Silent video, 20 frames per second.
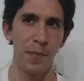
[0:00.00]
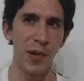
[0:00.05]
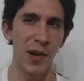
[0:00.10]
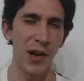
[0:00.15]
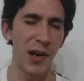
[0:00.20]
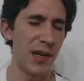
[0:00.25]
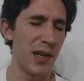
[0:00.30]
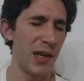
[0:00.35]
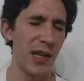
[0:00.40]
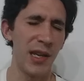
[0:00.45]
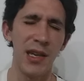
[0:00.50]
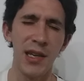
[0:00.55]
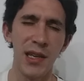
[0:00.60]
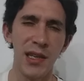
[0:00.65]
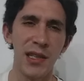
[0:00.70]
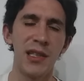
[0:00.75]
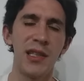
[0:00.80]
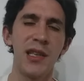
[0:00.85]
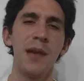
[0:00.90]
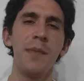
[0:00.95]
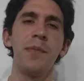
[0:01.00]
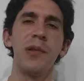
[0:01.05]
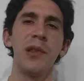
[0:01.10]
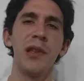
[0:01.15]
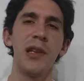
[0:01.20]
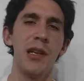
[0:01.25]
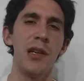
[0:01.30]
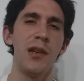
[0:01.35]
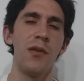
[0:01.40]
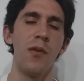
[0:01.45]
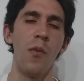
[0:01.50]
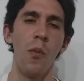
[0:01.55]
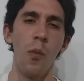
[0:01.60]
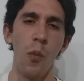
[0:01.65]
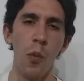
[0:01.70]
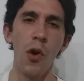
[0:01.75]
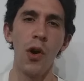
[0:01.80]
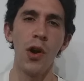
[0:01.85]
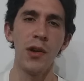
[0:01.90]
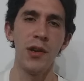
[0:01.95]
but he simply
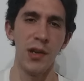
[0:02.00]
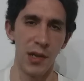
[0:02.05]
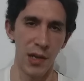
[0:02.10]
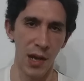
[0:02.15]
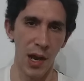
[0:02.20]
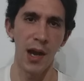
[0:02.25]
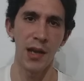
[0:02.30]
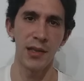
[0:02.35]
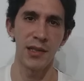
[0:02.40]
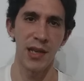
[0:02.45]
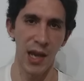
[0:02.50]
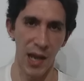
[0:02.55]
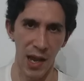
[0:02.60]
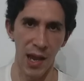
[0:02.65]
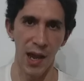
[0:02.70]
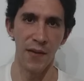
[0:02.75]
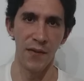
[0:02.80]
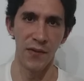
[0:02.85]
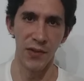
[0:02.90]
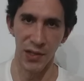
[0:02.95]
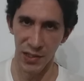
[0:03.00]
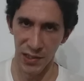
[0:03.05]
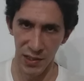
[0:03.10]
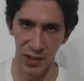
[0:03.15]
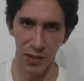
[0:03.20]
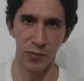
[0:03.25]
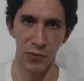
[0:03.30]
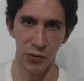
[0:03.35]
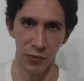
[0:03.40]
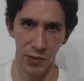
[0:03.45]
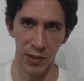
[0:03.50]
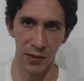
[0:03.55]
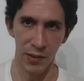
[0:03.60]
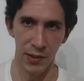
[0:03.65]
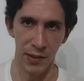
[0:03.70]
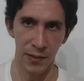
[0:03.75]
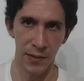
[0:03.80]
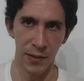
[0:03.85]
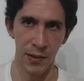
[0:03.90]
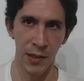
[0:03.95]
would not have the
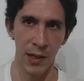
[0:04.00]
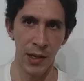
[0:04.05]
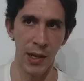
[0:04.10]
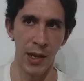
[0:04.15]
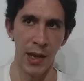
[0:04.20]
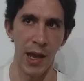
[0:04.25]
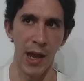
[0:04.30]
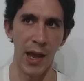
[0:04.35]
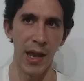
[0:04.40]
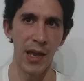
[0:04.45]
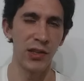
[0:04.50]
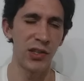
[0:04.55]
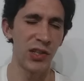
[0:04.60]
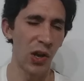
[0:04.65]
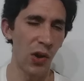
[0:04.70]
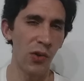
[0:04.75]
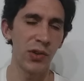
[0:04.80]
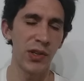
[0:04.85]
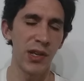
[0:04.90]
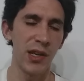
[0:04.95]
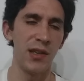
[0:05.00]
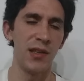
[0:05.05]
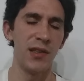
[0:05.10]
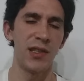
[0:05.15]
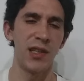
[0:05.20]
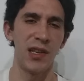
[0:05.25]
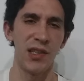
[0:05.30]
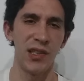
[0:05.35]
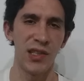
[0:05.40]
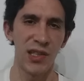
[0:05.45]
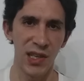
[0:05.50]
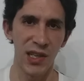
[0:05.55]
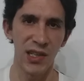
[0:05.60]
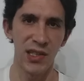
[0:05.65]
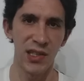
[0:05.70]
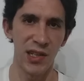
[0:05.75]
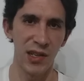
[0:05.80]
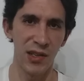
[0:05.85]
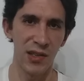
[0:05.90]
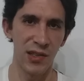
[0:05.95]
Silmarillion. And Tolkien's
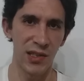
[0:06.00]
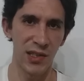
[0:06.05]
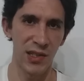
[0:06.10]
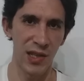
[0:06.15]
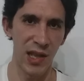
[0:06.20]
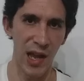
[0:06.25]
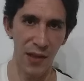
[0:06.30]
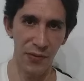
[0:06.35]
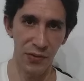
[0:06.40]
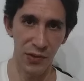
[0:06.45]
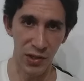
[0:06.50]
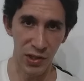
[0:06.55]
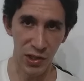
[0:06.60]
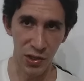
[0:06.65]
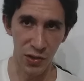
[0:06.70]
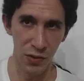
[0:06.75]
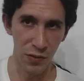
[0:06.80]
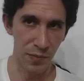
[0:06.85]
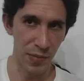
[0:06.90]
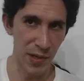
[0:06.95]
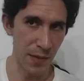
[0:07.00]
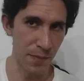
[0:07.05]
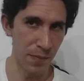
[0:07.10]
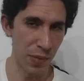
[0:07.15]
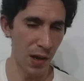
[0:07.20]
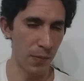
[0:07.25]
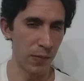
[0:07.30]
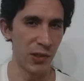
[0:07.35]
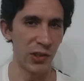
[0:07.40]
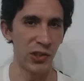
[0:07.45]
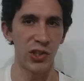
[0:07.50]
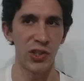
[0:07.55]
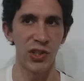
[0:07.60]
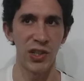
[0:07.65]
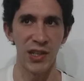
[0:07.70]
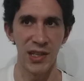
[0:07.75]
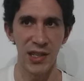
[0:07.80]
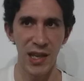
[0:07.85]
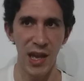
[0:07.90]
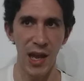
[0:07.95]
insistence that the two be published
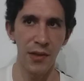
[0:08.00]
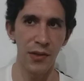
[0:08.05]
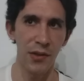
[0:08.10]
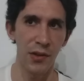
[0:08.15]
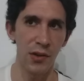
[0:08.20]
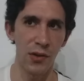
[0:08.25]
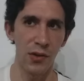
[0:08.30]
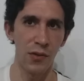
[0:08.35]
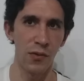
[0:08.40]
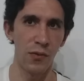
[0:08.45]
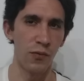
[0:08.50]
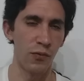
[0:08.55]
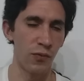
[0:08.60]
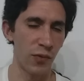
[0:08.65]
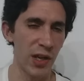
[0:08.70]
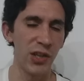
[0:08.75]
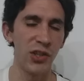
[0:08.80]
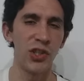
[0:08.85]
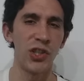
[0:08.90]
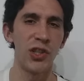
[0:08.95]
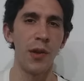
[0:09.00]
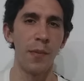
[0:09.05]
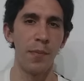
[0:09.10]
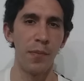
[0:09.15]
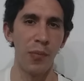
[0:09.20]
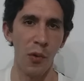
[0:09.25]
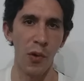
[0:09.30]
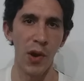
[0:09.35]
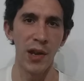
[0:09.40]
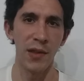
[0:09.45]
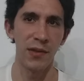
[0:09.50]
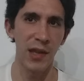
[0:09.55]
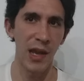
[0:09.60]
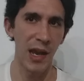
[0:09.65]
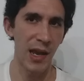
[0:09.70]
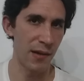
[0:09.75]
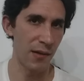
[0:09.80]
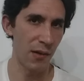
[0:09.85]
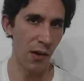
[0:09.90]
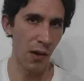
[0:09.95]
together reached the point
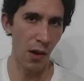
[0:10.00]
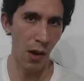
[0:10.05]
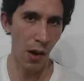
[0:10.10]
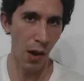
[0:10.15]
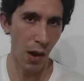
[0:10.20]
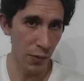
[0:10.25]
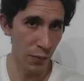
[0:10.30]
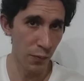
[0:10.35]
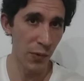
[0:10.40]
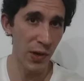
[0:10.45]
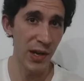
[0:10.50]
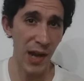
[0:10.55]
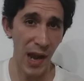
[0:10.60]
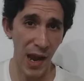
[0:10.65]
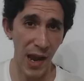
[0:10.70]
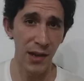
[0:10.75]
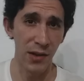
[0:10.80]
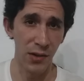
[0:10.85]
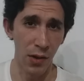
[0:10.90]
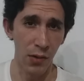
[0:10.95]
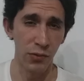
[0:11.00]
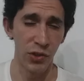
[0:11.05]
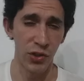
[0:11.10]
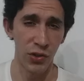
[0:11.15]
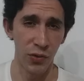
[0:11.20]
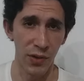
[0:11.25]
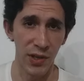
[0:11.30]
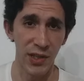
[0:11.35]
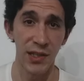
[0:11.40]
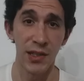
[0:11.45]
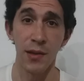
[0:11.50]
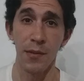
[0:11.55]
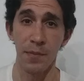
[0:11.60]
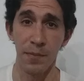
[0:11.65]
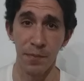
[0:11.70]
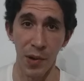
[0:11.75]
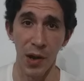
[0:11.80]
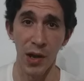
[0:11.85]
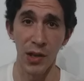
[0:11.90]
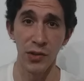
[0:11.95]
that Unwin had no choice
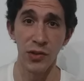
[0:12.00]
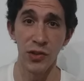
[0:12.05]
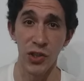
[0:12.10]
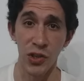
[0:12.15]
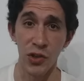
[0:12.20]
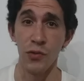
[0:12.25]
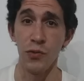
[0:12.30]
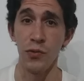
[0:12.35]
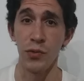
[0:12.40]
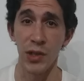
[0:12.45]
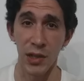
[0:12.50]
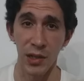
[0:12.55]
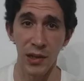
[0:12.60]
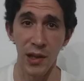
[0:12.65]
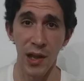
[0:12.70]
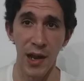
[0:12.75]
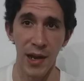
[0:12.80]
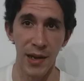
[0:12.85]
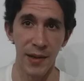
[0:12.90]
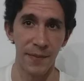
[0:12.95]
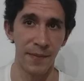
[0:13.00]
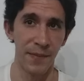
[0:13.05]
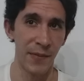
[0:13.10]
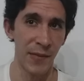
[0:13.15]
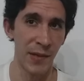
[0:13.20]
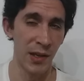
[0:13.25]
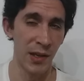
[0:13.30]
but to decline.